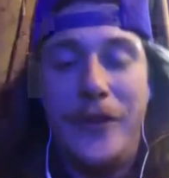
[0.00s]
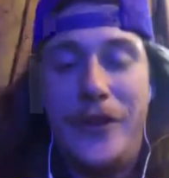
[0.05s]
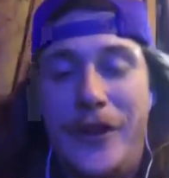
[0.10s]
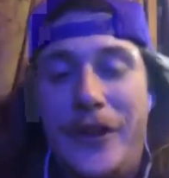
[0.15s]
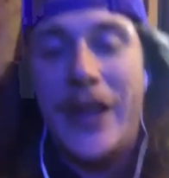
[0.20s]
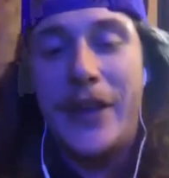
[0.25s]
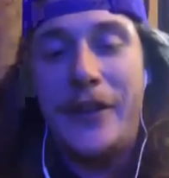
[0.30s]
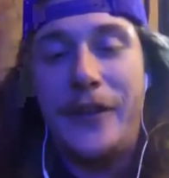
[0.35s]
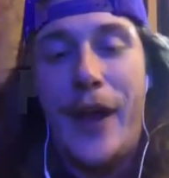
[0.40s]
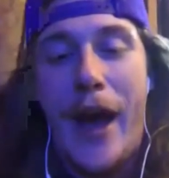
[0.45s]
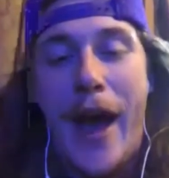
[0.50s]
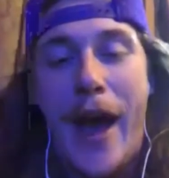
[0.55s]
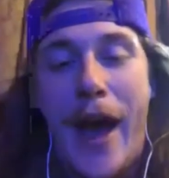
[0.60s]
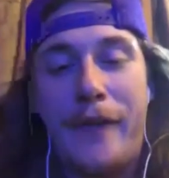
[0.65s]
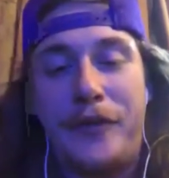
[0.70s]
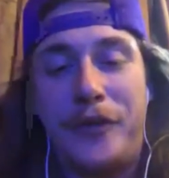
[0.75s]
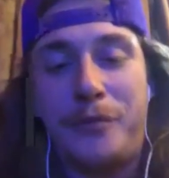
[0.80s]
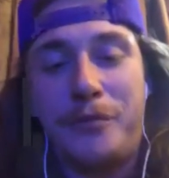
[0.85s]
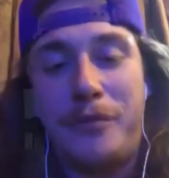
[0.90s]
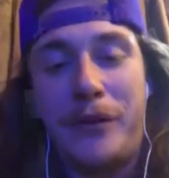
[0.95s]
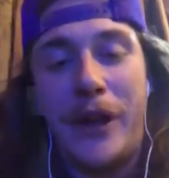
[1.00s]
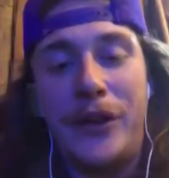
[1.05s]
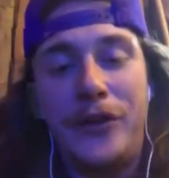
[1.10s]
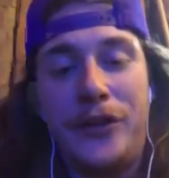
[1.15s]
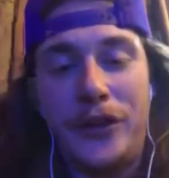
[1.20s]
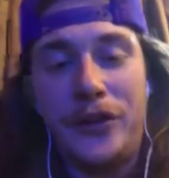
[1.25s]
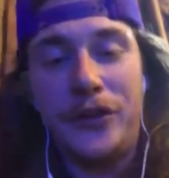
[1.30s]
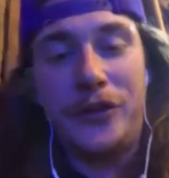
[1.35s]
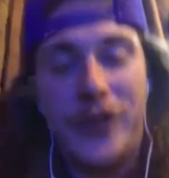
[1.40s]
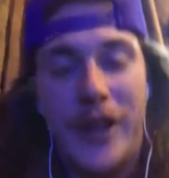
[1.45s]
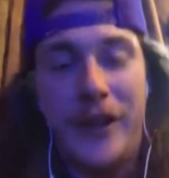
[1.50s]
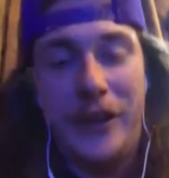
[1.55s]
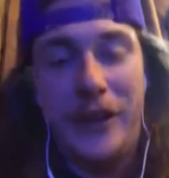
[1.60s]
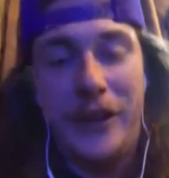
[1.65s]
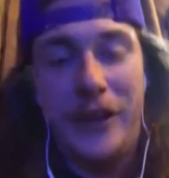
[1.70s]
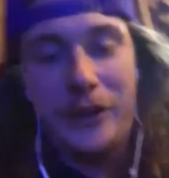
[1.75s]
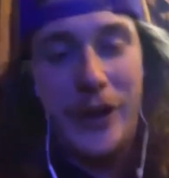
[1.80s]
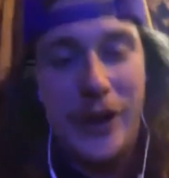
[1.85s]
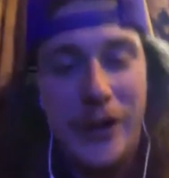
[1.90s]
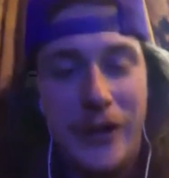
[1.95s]
can get laughs places that
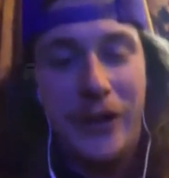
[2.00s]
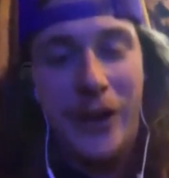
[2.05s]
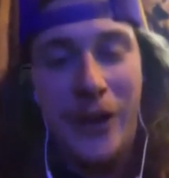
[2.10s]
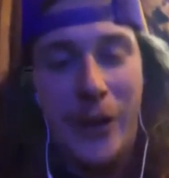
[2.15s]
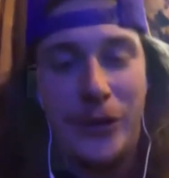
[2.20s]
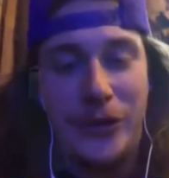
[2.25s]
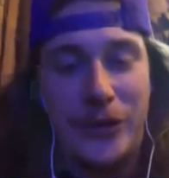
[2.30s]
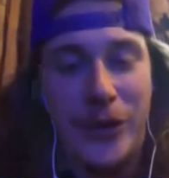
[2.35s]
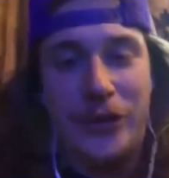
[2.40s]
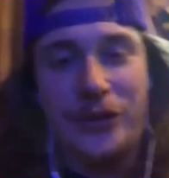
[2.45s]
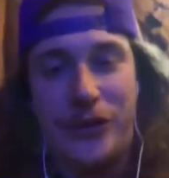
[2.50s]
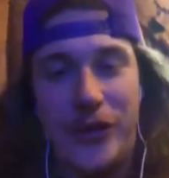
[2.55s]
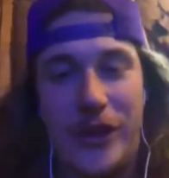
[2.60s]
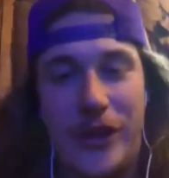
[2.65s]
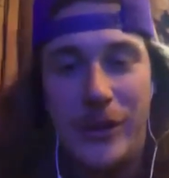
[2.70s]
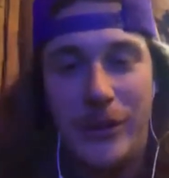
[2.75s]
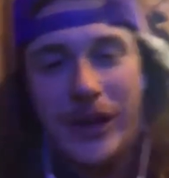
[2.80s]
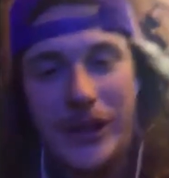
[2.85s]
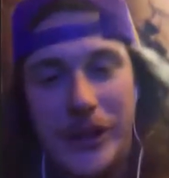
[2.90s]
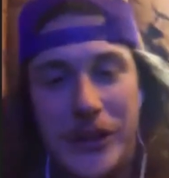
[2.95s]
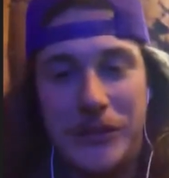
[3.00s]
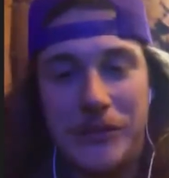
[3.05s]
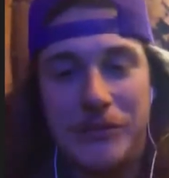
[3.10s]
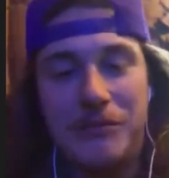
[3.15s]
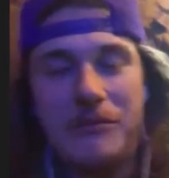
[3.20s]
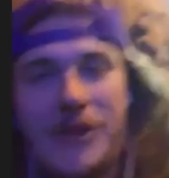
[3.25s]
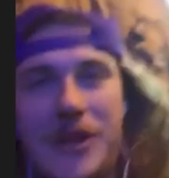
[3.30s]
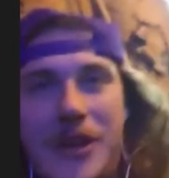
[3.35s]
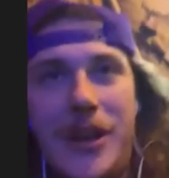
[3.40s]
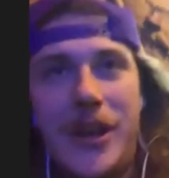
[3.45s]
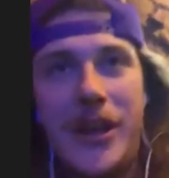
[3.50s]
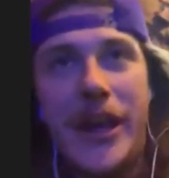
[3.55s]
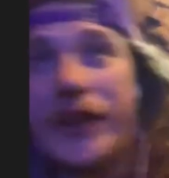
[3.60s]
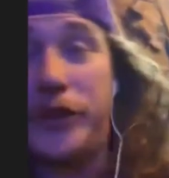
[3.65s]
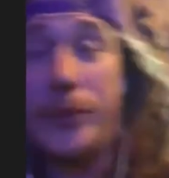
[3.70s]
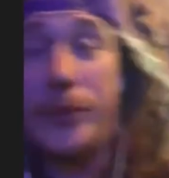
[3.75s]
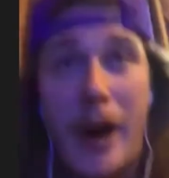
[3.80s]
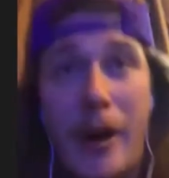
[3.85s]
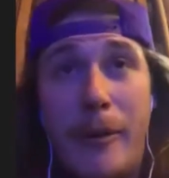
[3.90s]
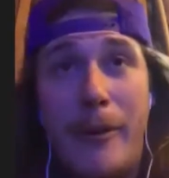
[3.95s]
you didn't know existed, and like
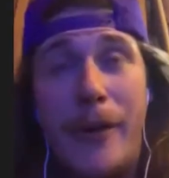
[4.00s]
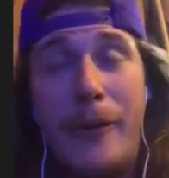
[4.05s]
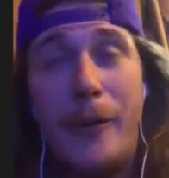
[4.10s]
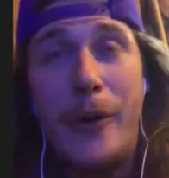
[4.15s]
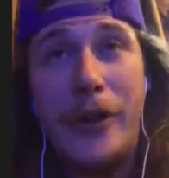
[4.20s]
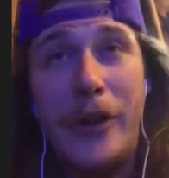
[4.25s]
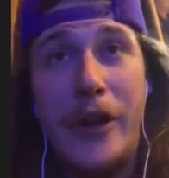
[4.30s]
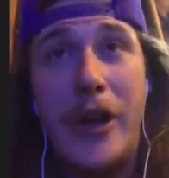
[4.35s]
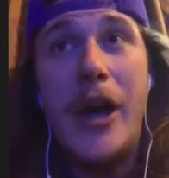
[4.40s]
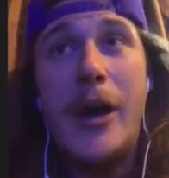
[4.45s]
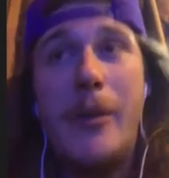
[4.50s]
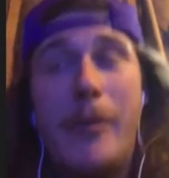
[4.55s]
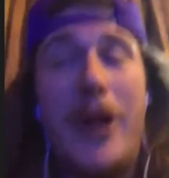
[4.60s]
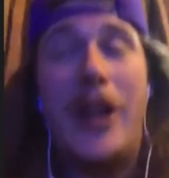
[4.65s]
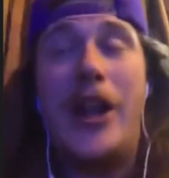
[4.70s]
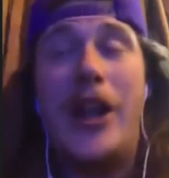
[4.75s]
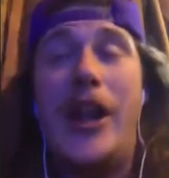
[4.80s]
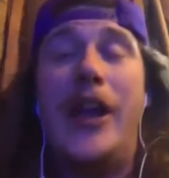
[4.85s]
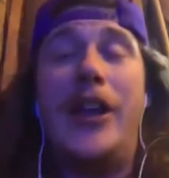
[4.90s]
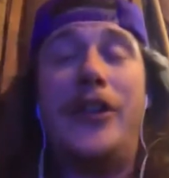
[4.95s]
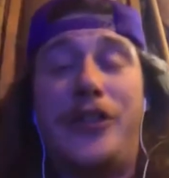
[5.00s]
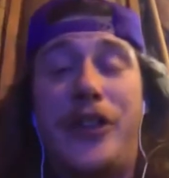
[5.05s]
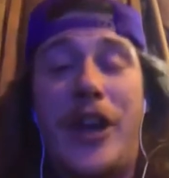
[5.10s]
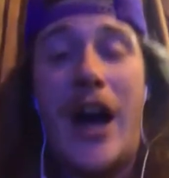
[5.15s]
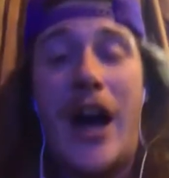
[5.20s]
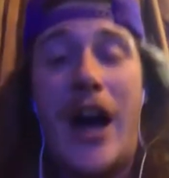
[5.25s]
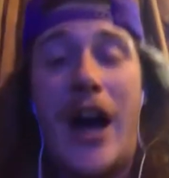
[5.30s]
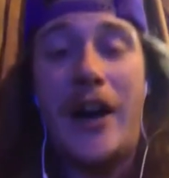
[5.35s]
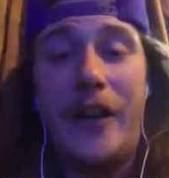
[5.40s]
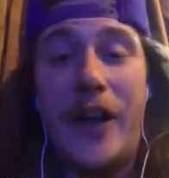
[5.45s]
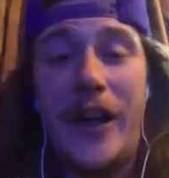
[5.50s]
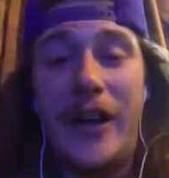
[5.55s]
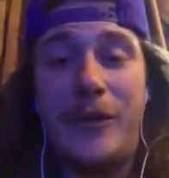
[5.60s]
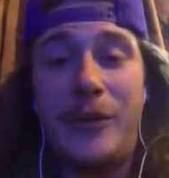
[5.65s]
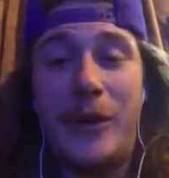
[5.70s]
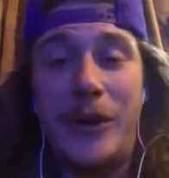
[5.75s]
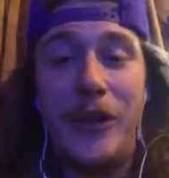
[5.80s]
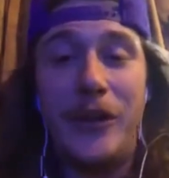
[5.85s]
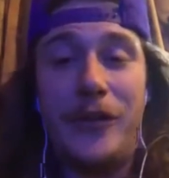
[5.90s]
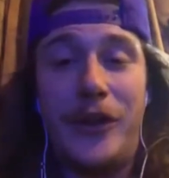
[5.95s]
experiment with it. But it is kind of like when
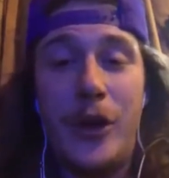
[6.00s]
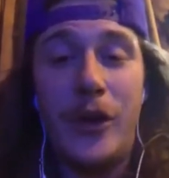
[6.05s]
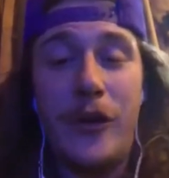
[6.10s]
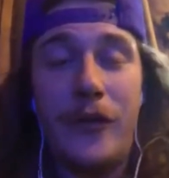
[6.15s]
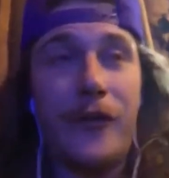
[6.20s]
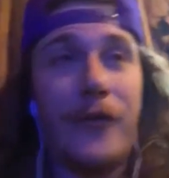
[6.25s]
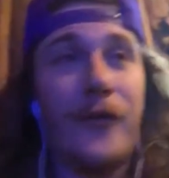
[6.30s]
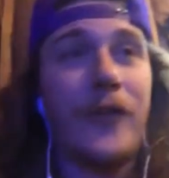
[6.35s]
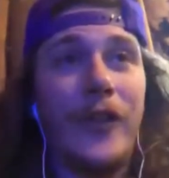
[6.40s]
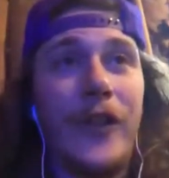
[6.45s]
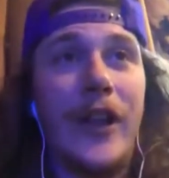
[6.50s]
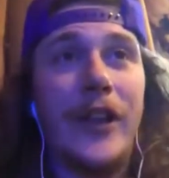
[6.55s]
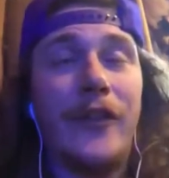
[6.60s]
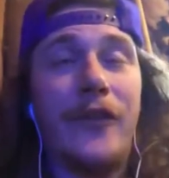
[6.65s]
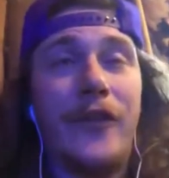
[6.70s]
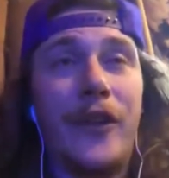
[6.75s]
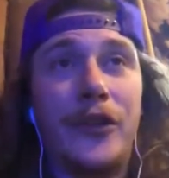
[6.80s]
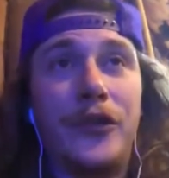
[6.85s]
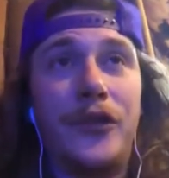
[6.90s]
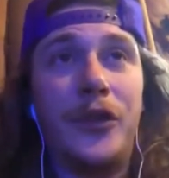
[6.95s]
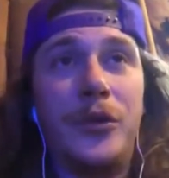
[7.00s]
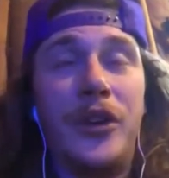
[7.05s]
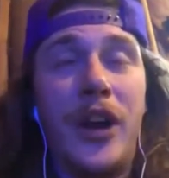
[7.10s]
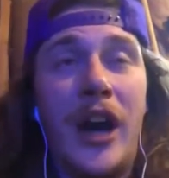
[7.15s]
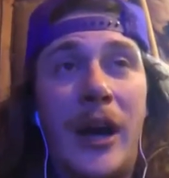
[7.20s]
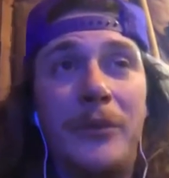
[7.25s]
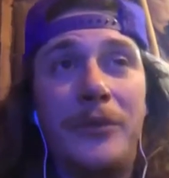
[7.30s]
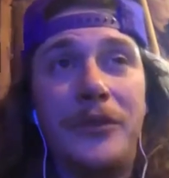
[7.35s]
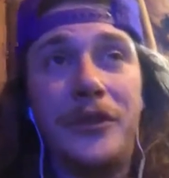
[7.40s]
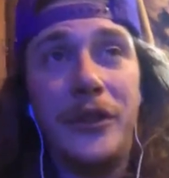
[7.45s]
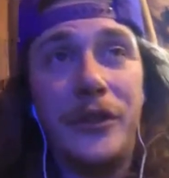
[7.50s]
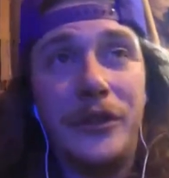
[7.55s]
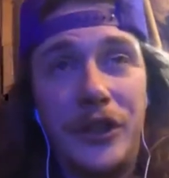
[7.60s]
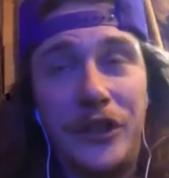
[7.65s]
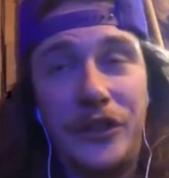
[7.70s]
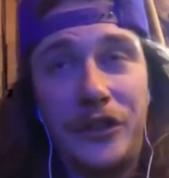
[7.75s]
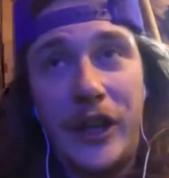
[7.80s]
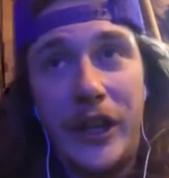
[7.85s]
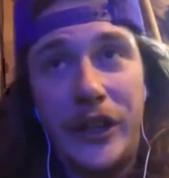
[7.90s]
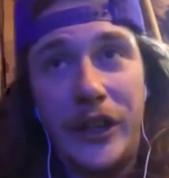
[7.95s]
you do it for like the first few times and
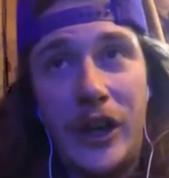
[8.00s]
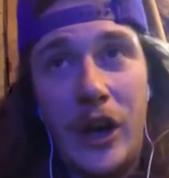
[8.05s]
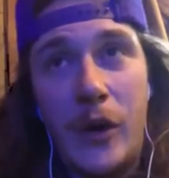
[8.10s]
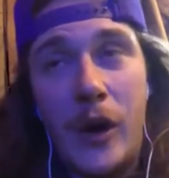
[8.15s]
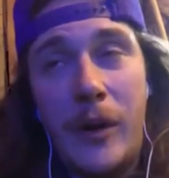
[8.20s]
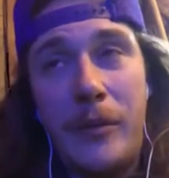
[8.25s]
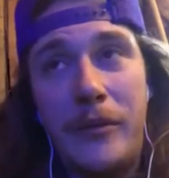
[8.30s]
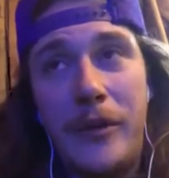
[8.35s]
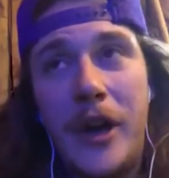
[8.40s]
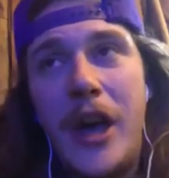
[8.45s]
just like go up.